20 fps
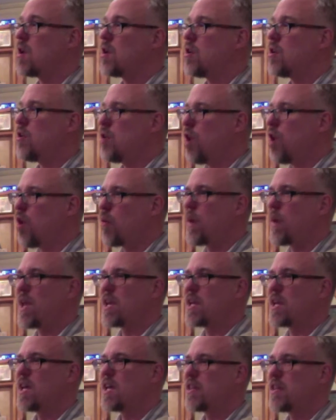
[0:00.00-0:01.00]

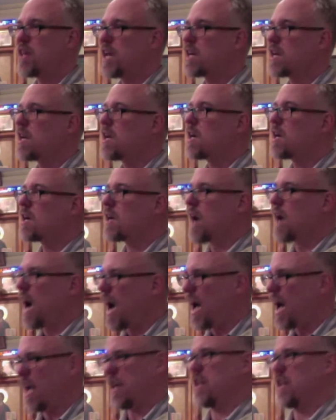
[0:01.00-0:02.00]
knowing that
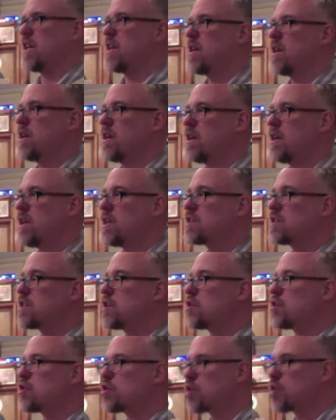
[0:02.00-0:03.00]
God is
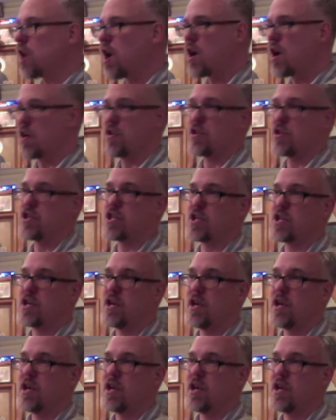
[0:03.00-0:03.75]
in charge,